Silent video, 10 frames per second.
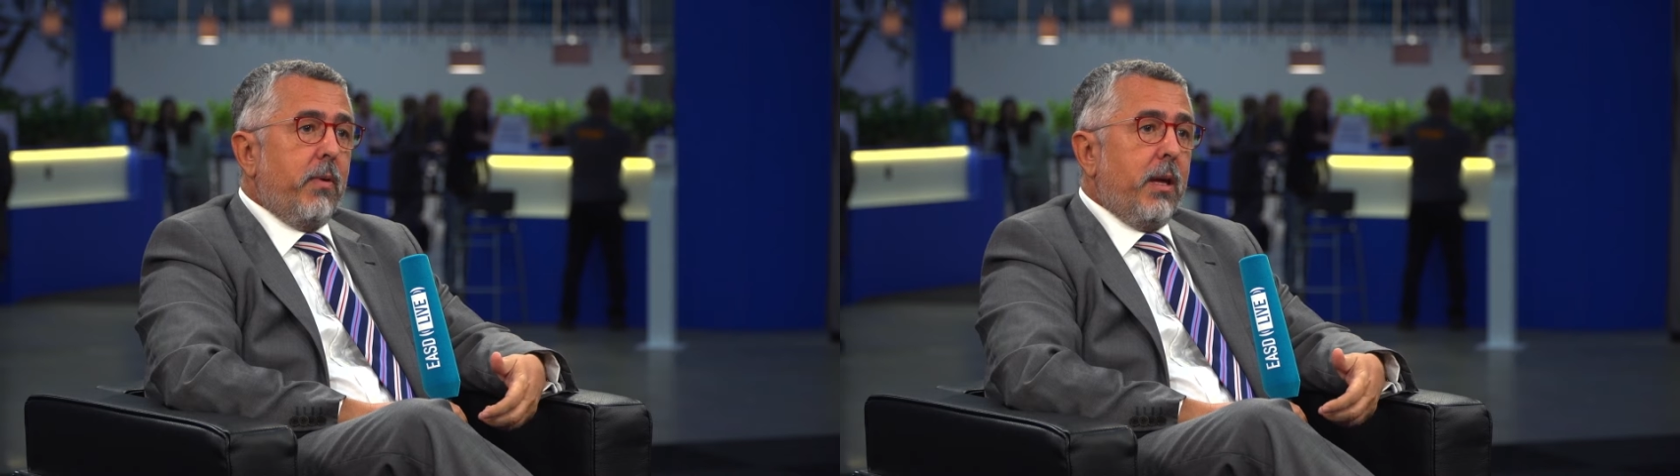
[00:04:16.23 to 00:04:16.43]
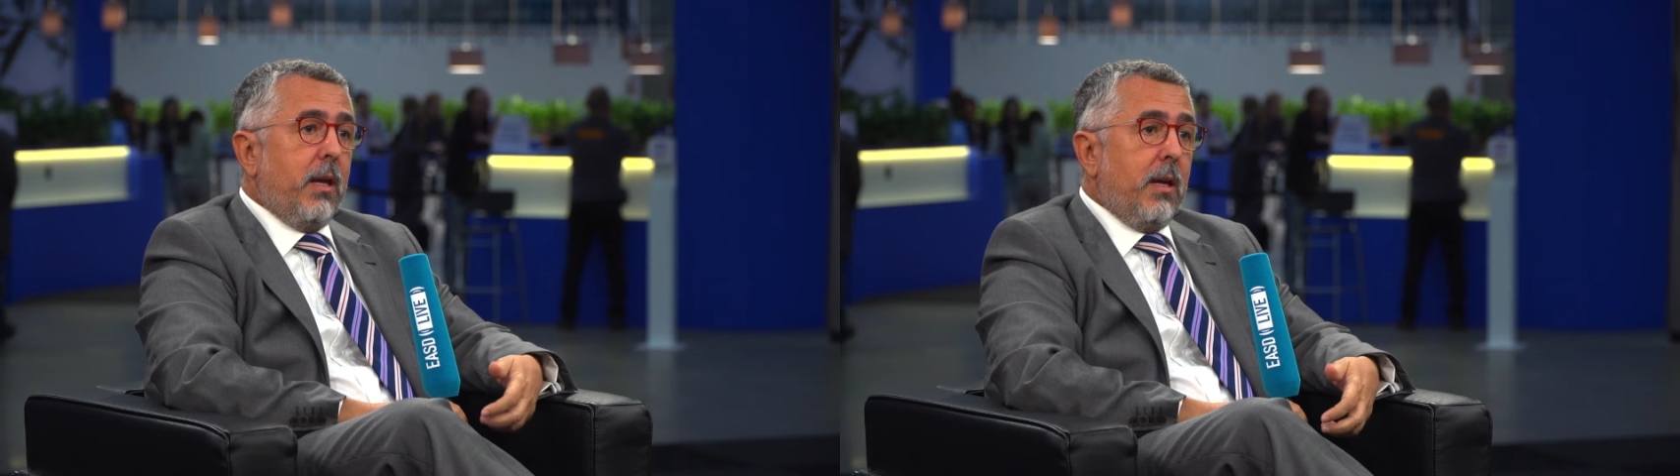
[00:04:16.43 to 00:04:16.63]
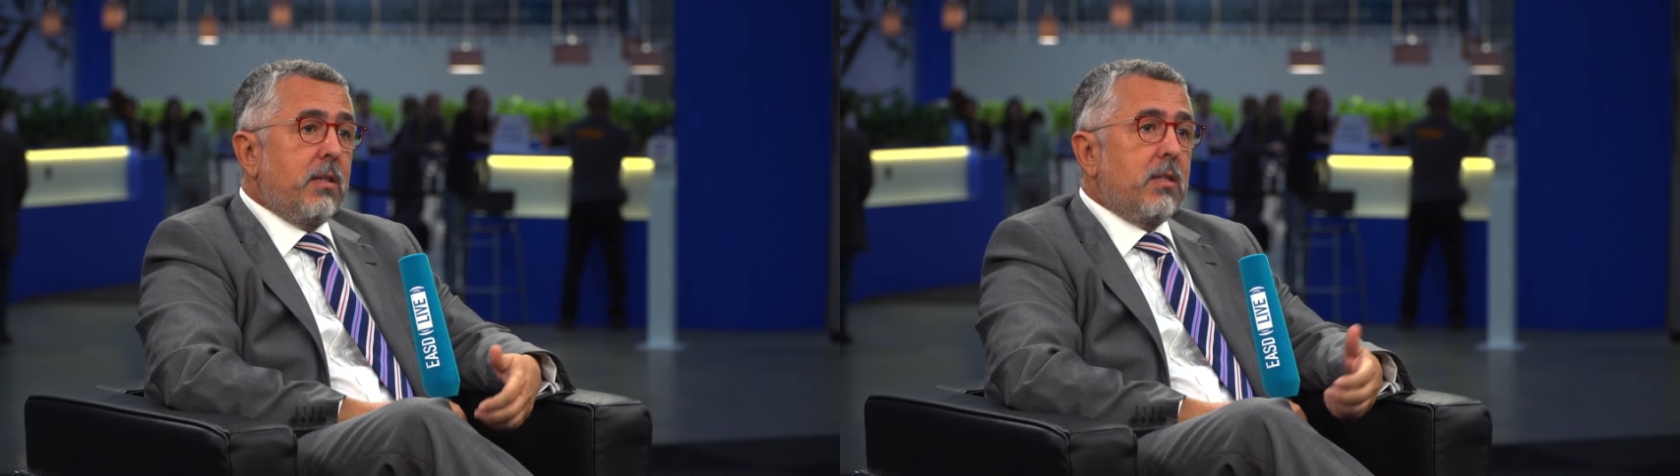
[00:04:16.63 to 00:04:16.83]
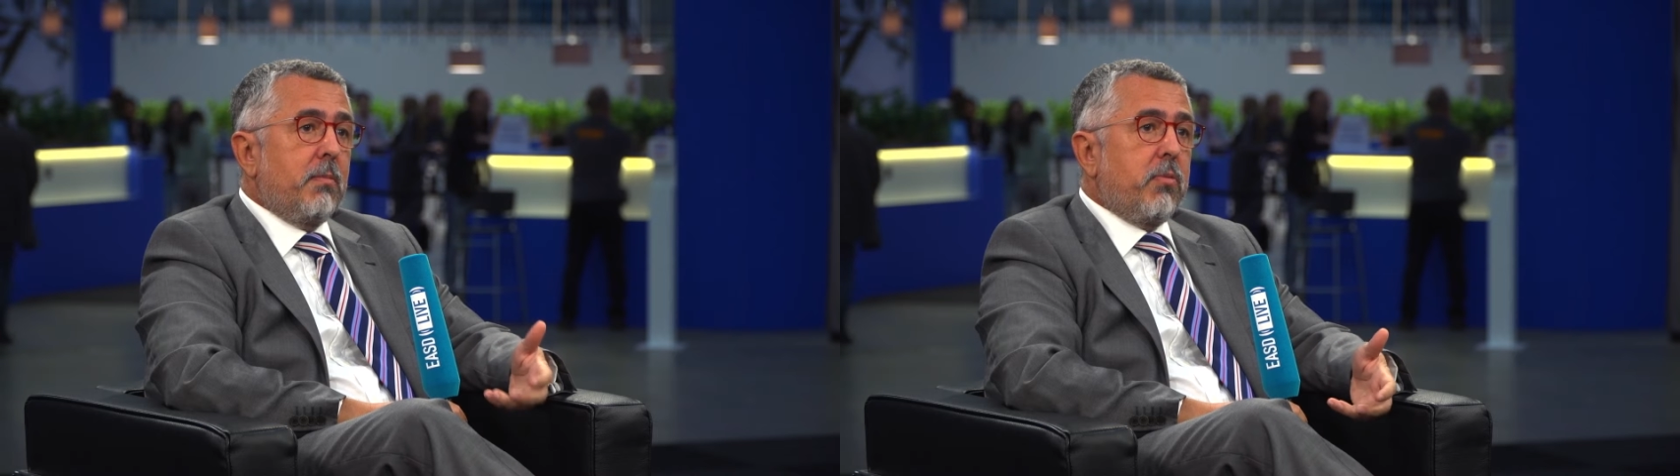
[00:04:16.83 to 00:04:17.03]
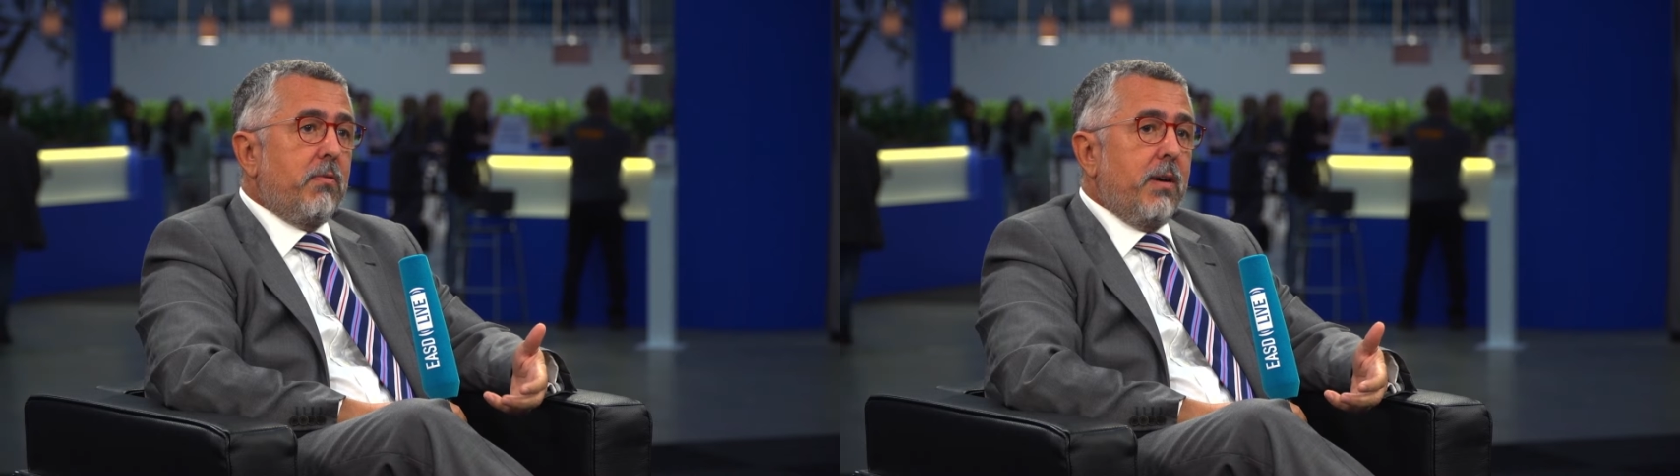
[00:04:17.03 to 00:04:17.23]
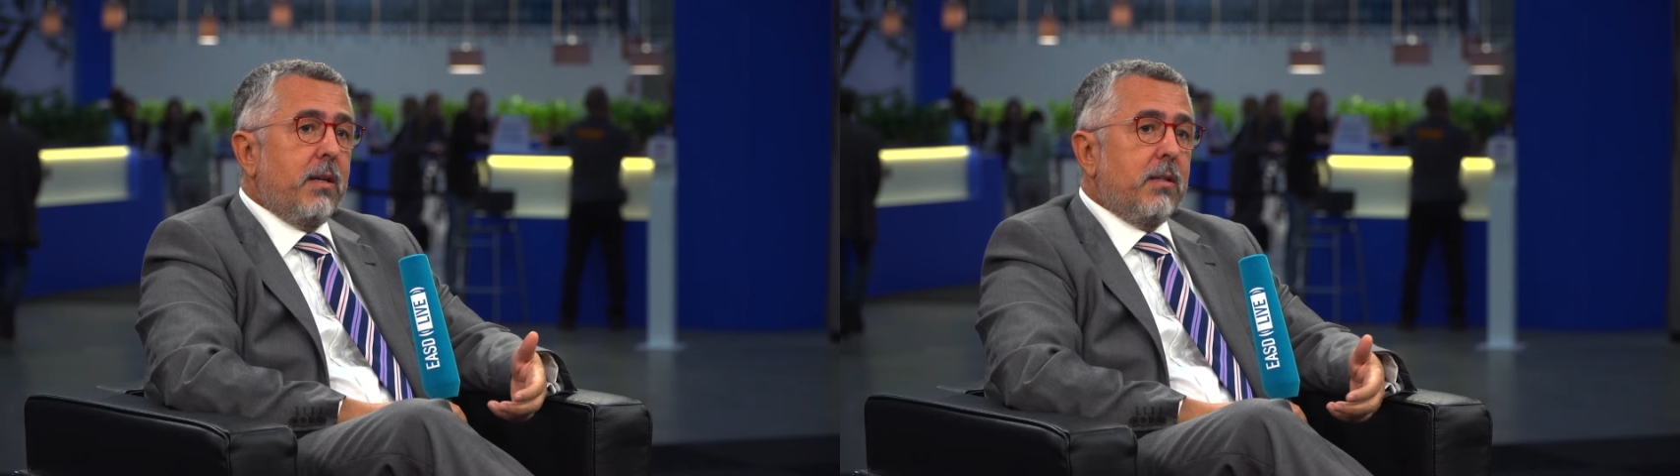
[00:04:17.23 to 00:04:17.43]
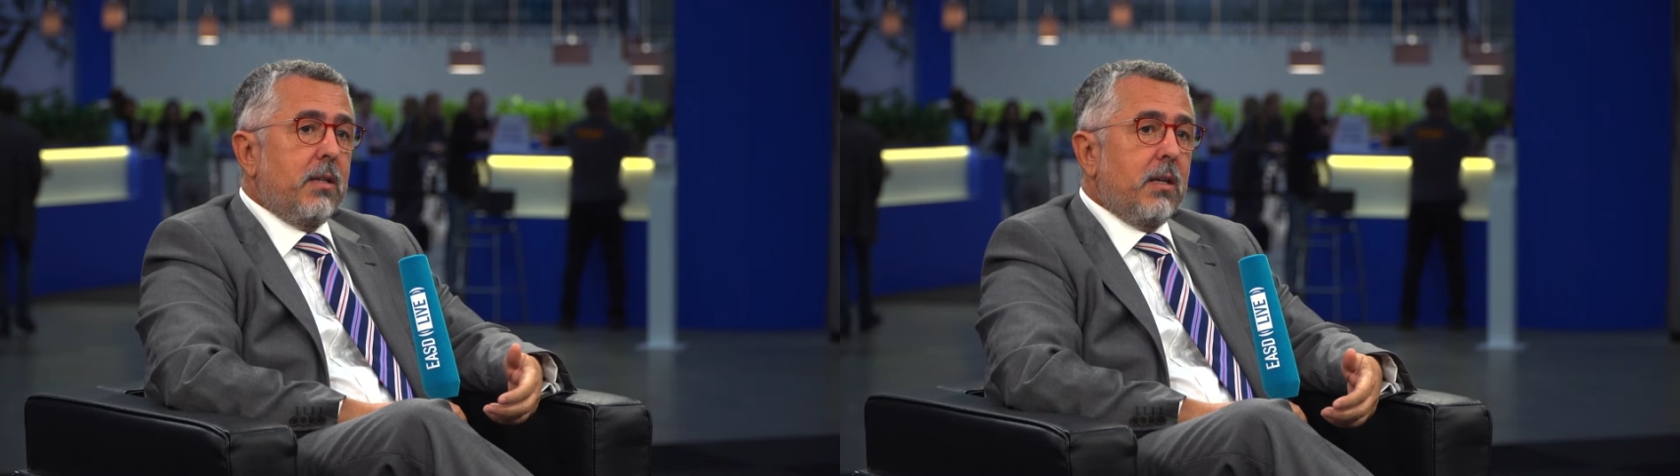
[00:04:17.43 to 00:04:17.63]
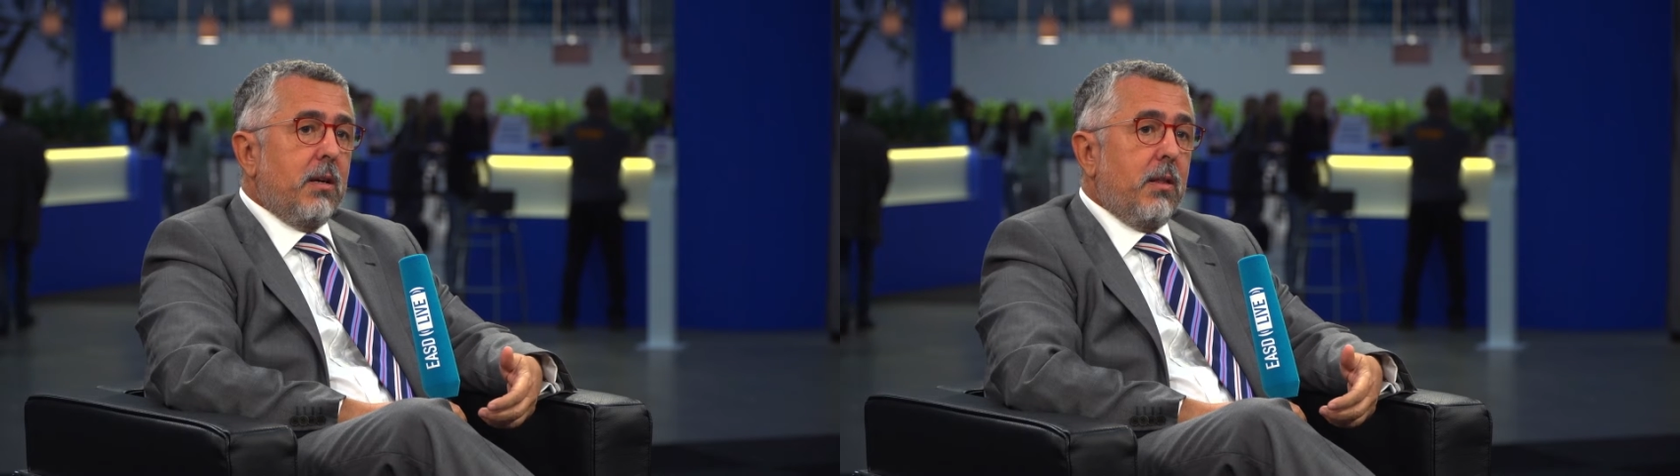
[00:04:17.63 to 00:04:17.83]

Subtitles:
EASD providing